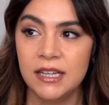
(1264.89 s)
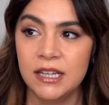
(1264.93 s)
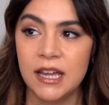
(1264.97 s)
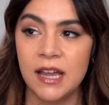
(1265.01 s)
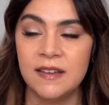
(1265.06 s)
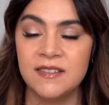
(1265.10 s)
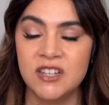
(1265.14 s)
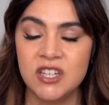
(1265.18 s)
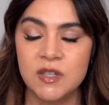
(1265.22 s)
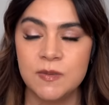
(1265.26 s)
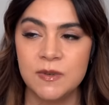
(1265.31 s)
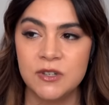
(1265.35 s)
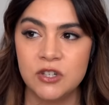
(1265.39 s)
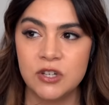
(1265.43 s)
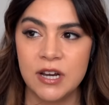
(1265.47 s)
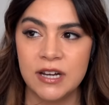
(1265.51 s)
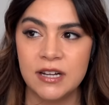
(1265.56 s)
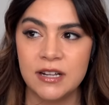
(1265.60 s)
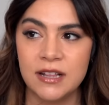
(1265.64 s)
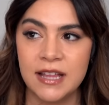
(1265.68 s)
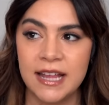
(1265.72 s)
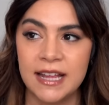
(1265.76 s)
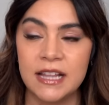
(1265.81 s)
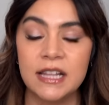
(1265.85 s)
I've just been trying
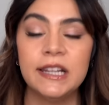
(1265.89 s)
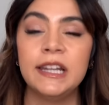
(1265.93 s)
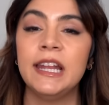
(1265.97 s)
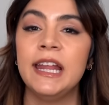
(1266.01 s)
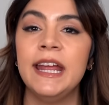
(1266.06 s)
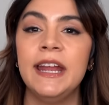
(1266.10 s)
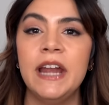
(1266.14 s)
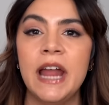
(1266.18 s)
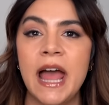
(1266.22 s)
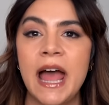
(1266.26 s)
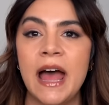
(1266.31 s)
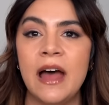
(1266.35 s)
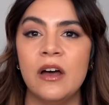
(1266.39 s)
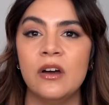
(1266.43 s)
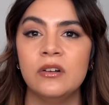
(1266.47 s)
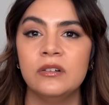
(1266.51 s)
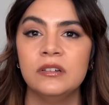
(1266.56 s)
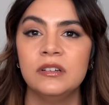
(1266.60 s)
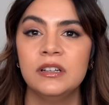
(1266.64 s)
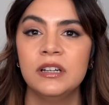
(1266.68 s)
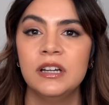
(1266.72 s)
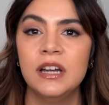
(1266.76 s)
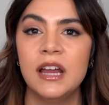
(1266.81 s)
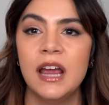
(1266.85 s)
to like lay
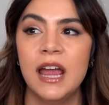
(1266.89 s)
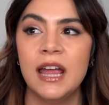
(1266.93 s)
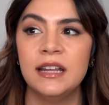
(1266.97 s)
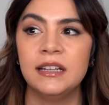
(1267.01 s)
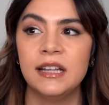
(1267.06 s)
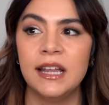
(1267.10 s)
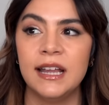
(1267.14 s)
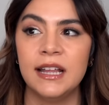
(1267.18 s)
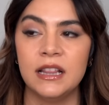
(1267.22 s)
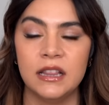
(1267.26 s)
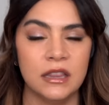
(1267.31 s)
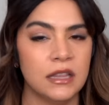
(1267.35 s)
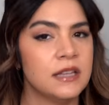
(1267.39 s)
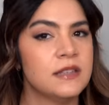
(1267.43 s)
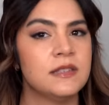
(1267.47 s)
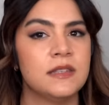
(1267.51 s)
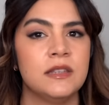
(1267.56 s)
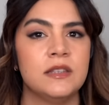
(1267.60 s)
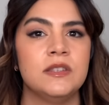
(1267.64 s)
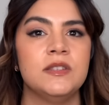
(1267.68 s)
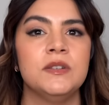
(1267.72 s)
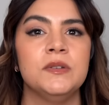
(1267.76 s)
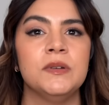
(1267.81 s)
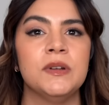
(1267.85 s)
down and like
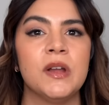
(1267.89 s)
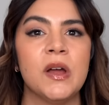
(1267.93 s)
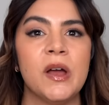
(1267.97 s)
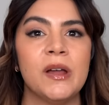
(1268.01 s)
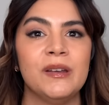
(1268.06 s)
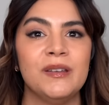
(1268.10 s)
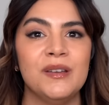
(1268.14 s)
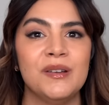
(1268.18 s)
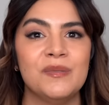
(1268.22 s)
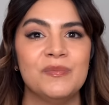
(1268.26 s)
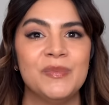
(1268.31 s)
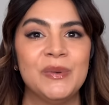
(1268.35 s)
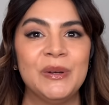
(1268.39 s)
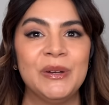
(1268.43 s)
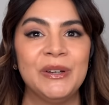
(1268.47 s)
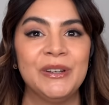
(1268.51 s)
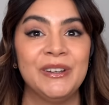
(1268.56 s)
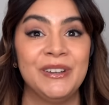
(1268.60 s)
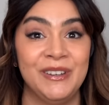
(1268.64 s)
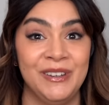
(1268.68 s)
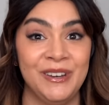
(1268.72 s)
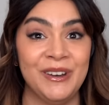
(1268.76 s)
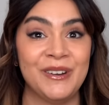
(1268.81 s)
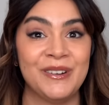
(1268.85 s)
listen to an
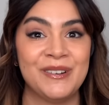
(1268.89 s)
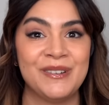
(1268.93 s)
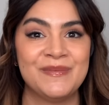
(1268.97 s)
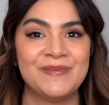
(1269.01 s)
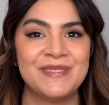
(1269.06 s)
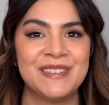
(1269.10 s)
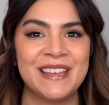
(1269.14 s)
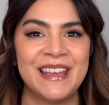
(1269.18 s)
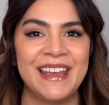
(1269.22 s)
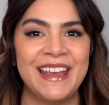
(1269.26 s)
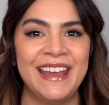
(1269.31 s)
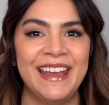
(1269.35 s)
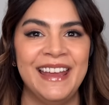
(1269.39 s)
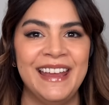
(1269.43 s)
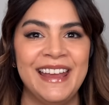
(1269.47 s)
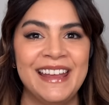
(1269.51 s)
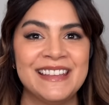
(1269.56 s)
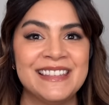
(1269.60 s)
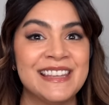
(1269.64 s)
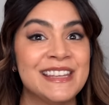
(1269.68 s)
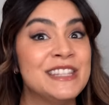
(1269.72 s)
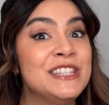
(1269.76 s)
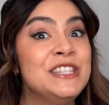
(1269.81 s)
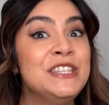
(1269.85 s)
audiobook. You know what I'm saying?
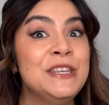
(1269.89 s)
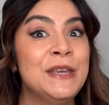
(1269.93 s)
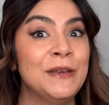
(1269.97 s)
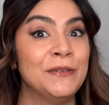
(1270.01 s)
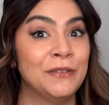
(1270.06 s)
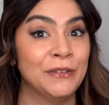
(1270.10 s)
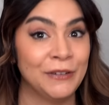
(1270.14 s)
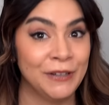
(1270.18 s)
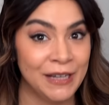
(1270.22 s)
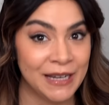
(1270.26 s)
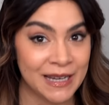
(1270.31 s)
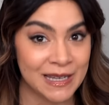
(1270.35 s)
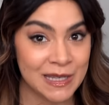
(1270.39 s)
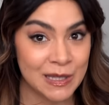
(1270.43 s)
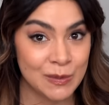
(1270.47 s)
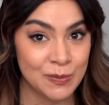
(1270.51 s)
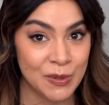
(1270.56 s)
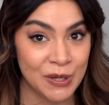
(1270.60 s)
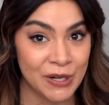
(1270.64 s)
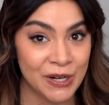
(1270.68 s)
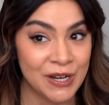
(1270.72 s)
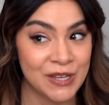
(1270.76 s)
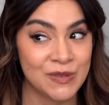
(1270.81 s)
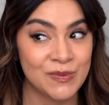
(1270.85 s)
It's a different
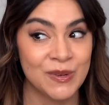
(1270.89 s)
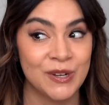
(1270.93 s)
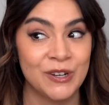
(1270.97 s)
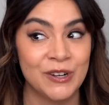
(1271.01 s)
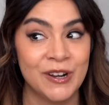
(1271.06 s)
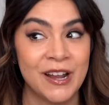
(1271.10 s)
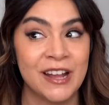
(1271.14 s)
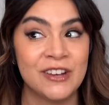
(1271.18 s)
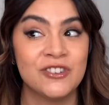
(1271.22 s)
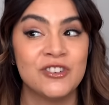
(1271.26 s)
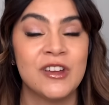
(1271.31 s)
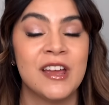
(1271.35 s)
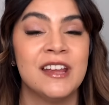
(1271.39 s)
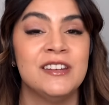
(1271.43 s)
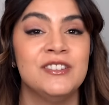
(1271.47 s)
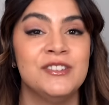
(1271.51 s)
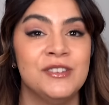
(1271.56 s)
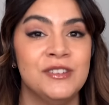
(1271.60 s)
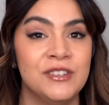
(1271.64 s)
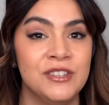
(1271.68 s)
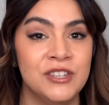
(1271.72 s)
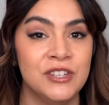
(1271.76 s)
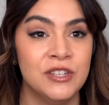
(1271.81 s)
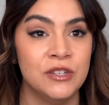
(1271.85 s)
experience when you're not trying
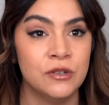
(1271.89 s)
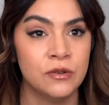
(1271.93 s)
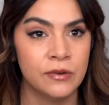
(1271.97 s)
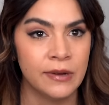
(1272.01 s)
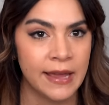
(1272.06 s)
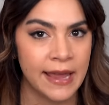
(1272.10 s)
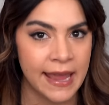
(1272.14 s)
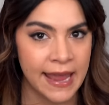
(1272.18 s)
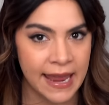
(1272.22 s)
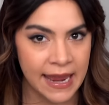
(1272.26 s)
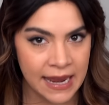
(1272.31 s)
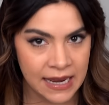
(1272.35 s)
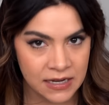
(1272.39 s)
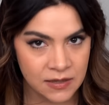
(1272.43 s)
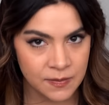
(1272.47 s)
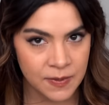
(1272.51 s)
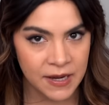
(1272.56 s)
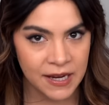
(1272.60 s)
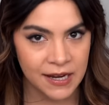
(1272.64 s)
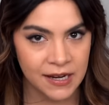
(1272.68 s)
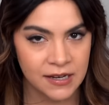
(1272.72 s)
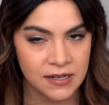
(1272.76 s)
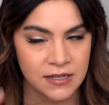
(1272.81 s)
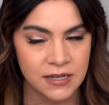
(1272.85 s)
to do and
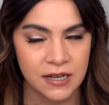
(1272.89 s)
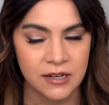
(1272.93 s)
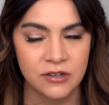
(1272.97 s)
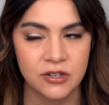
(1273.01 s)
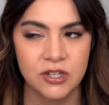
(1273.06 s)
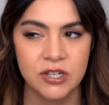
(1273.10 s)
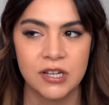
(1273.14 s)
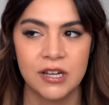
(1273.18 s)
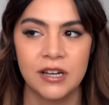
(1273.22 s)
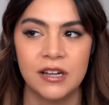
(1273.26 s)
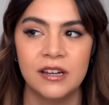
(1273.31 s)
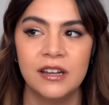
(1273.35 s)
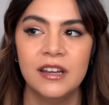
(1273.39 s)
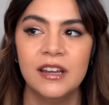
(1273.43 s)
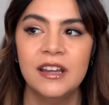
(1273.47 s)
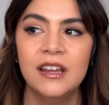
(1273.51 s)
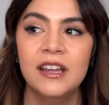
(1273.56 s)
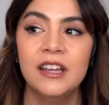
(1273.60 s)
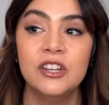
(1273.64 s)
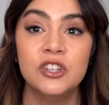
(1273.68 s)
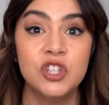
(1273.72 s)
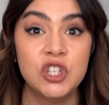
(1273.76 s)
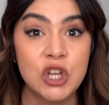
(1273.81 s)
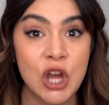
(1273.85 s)
pay attention.
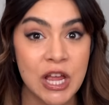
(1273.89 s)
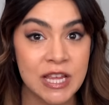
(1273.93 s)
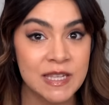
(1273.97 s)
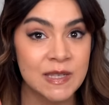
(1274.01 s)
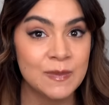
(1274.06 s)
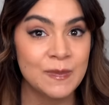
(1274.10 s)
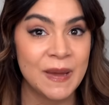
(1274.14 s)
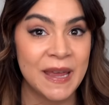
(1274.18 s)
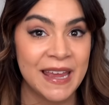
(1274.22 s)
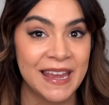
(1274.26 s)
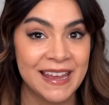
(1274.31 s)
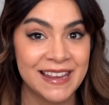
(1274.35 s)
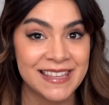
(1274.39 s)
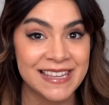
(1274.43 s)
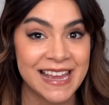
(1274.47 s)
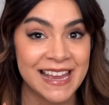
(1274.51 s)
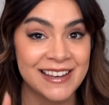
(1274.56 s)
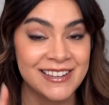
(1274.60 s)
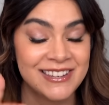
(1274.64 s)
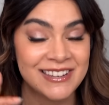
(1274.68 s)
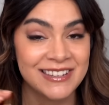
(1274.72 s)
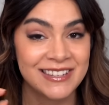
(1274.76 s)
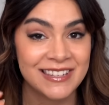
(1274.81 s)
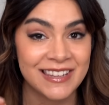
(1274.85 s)
Just pay
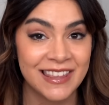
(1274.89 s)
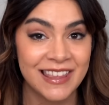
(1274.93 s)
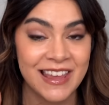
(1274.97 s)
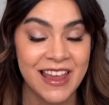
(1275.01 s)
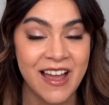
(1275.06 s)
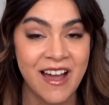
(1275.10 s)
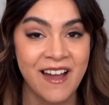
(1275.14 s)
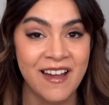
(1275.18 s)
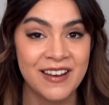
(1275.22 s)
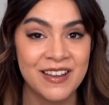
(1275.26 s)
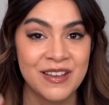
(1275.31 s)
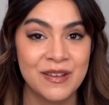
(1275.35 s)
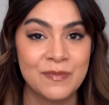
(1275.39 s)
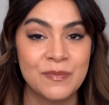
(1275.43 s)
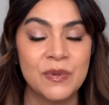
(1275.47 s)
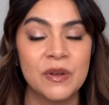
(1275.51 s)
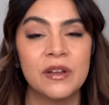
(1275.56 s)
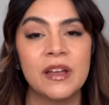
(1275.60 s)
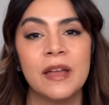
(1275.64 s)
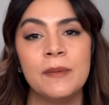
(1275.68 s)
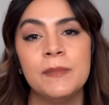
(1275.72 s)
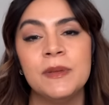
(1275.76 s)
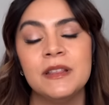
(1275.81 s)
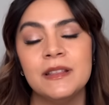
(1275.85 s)
attention to the
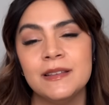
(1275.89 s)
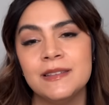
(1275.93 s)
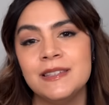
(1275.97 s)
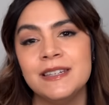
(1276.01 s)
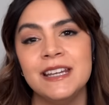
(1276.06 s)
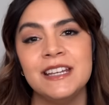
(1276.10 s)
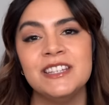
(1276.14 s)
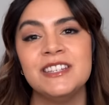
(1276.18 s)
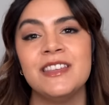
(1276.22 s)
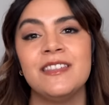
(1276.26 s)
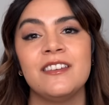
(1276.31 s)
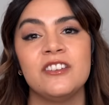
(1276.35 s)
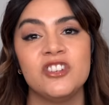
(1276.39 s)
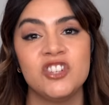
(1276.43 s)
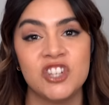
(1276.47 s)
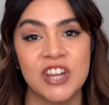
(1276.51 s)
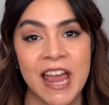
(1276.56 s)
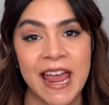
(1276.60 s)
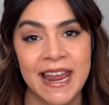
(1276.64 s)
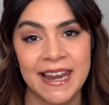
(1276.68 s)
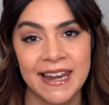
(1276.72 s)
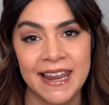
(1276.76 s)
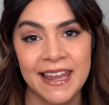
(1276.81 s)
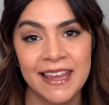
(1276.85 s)
audiobook. I've been listening to The
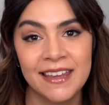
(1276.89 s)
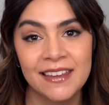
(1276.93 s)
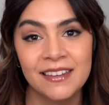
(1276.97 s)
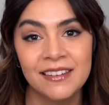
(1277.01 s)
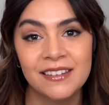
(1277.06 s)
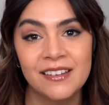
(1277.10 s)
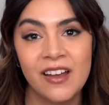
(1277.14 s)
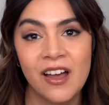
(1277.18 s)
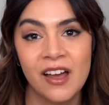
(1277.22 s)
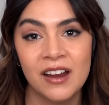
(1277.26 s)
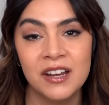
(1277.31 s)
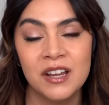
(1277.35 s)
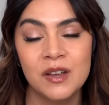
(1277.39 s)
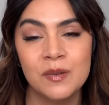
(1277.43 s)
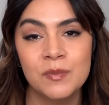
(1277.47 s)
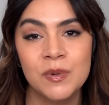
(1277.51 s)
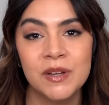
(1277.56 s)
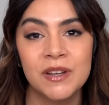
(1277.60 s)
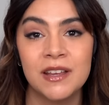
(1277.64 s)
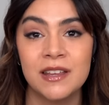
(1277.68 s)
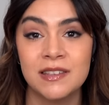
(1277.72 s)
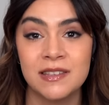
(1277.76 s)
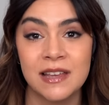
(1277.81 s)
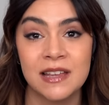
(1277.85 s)
Shining
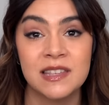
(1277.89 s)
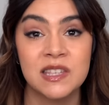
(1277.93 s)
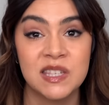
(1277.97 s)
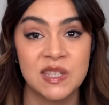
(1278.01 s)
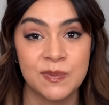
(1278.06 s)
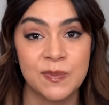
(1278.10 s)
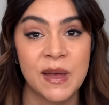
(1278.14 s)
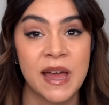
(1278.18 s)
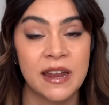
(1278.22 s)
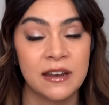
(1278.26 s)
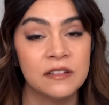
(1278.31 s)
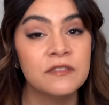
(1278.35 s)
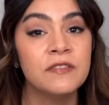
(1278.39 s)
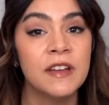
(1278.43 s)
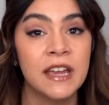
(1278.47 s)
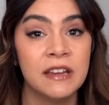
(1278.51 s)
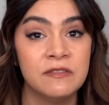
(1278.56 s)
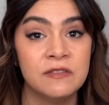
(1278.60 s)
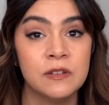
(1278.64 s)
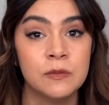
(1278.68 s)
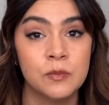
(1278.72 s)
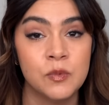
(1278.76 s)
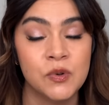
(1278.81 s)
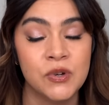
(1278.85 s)
audiobook. It's on
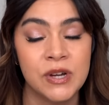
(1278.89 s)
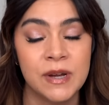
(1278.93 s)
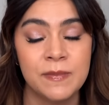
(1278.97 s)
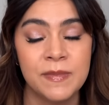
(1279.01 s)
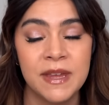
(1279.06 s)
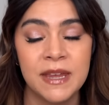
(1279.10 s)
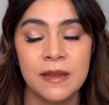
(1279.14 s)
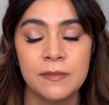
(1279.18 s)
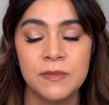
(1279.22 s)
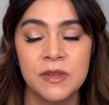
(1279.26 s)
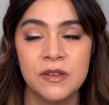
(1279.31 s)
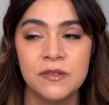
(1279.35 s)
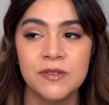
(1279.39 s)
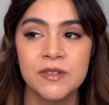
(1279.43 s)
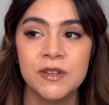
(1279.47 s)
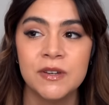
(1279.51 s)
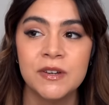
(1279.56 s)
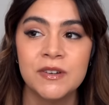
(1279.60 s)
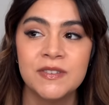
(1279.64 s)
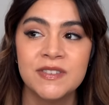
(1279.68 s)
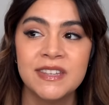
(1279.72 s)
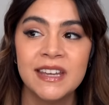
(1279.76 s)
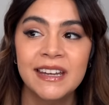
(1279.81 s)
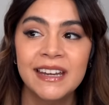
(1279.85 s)
Spotify for premium
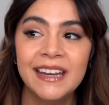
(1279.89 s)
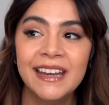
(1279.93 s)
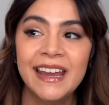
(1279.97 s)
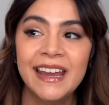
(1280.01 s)
users.